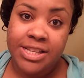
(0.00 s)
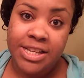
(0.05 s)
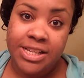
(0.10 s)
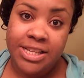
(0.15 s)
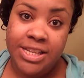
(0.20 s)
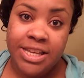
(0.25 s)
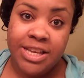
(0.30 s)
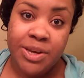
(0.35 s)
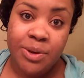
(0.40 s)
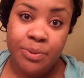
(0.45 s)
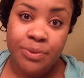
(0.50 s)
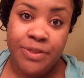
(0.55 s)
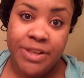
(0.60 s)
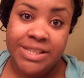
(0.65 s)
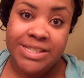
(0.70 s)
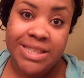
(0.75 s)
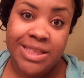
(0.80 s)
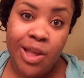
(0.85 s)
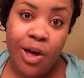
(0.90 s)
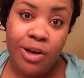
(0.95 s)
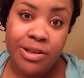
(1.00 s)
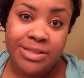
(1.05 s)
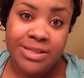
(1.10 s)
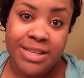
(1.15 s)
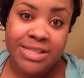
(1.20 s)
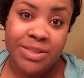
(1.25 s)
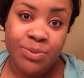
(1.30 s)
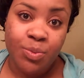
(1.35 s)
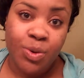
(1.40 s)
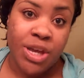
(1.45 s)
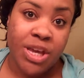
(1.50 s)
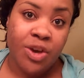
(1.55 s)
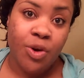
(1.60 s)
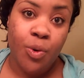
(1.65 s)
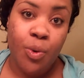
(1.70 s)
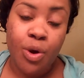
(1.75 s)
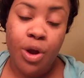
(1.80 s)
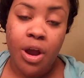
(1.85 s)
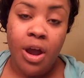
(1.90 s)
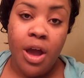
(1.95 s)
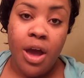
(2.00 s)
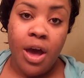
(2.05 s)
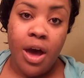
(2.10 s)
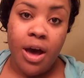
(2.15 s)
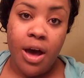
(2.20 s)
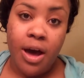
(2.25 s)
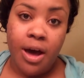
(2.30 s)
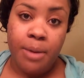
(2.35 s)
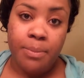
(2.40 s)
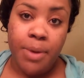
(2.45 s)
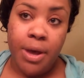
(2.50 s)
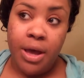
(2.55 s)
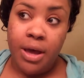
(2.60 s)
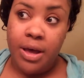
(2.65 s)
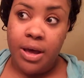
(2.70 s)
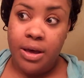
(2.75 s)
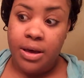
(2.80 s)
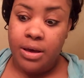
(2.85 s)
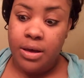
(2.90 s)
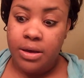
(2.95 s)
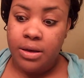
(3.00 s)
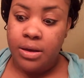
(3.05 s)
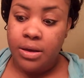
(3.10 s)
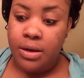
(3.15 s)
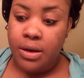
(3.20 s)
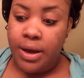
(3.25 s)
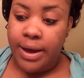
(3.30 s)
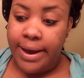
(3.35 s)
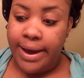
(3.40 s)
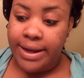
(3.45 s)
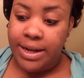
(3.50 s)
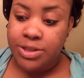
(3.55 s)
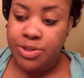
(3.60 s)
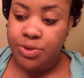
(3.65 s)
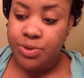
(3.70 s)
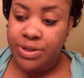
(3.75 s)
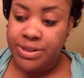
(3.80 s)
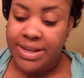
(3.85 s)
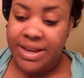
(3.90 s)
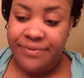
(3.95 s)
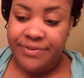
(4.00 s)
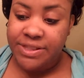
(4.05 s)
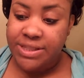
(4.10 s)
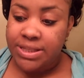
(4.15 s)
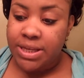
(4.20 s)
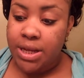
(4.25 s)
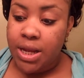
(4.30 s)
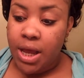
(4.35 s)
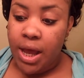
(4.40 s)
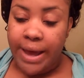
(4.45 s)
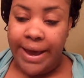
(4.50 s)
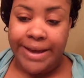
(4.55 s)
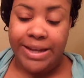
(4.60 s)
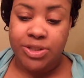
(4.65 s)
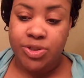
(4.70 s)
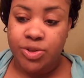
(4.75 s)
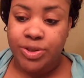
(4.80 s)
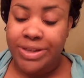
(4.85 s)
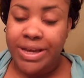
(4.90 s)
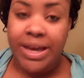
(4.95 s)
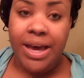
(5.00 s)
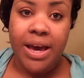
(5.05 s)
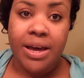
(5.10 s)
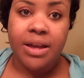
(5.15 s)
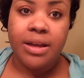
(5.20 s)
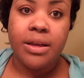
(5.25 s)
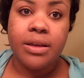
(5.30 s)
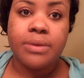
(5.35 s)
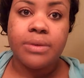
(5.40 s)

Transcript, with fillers: to, yield this loss this week, or um, uh, I got to do the deficit. I got to do the Uh,